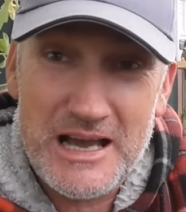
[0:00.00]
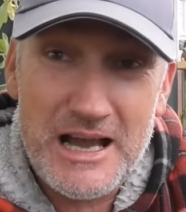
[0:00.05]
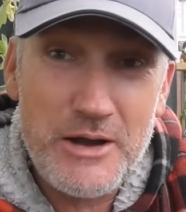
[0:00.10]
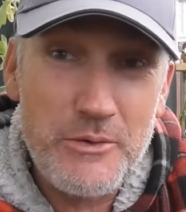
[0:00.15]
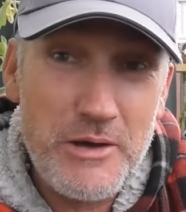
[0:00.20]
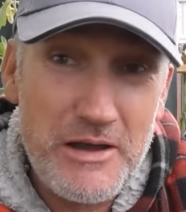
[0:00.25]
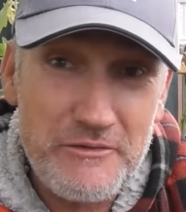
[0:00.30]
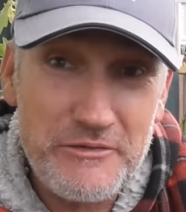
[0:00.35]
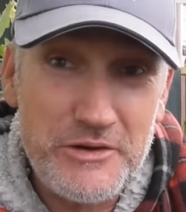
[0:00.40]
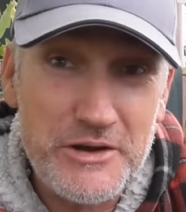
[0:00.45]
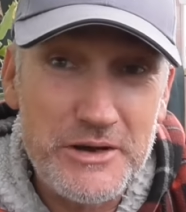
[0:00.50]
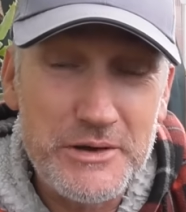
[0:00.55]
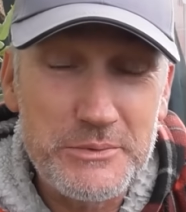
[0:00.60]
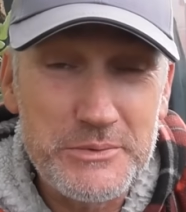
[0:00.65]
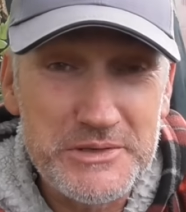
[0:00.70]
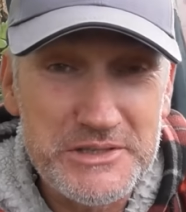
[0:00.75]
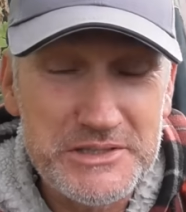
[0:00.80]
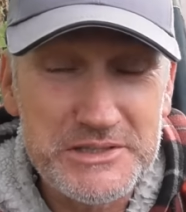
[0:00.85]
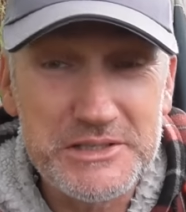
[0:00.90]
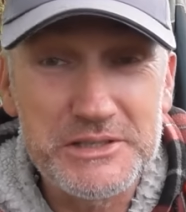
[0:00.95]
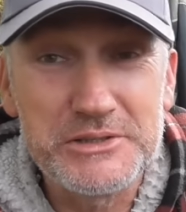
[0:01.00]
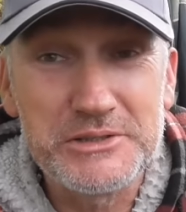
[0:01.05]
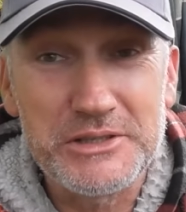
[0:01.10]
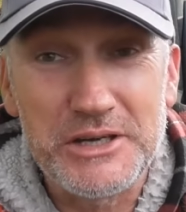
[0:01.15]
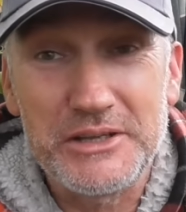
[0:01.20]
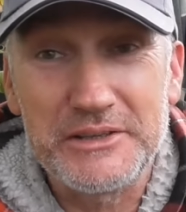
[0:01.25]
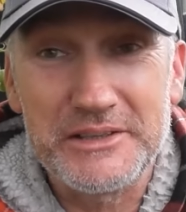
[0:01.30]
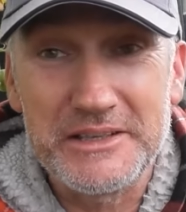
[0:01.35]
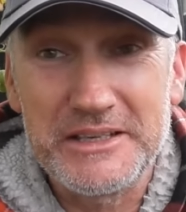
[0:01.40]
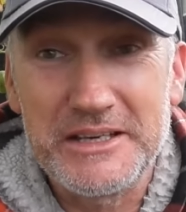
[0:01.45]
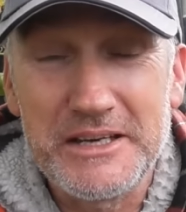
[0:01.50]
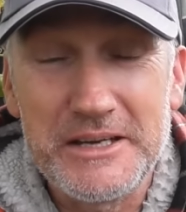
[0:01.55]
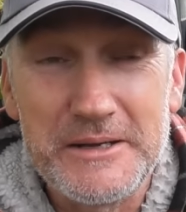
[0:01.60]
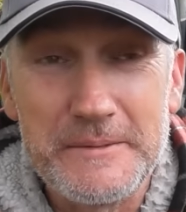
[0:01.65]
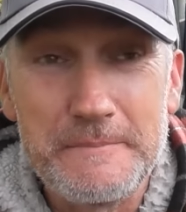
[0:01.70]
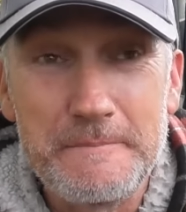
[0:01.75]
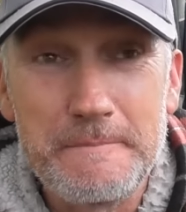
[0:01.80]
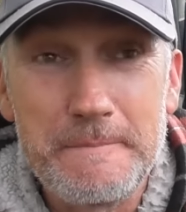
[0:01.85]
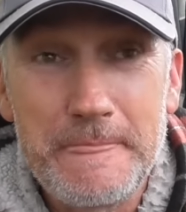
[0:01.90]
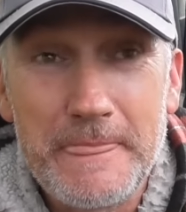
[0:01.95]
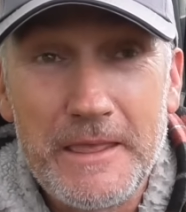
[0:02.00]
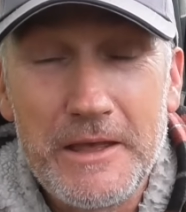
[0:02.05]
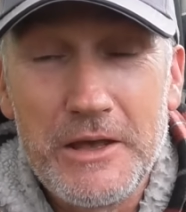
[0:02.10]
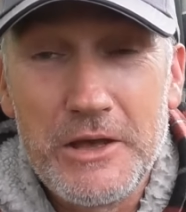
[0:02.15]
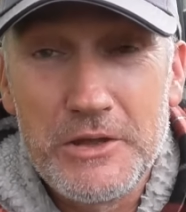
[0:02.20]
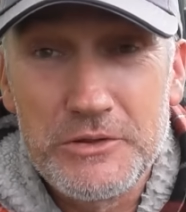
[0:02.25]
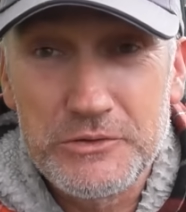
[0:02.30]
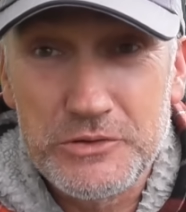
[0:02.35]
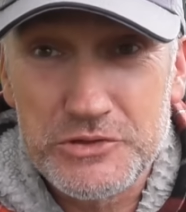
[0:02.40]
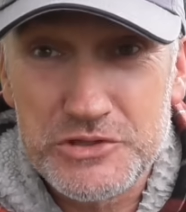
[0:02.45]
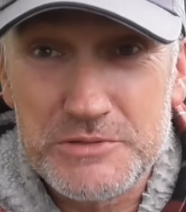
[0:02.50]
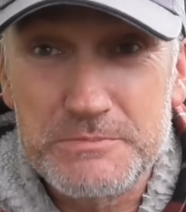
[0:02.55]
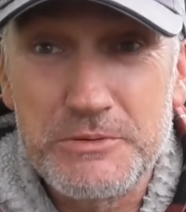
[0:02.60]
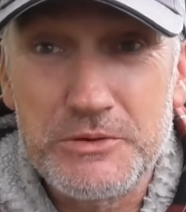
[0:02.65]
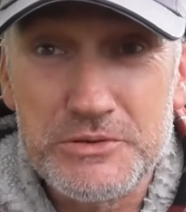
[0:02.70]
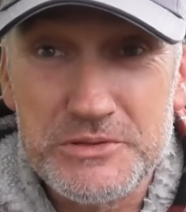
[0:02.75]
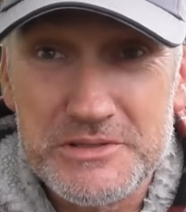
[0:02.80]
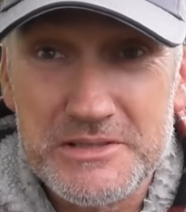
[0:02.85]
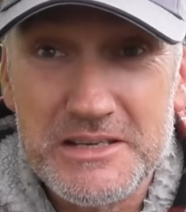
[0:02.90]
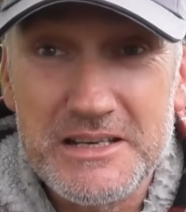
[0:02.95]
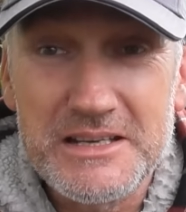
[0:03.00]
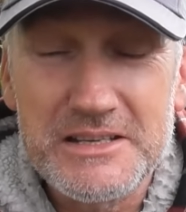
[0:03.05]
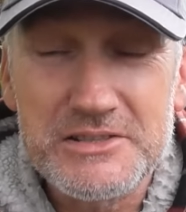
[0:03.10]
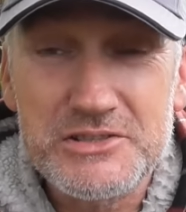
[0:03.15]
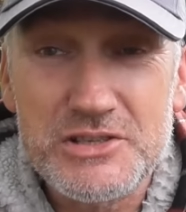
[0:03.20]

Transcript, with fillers: However, we still got the um, the spuds there.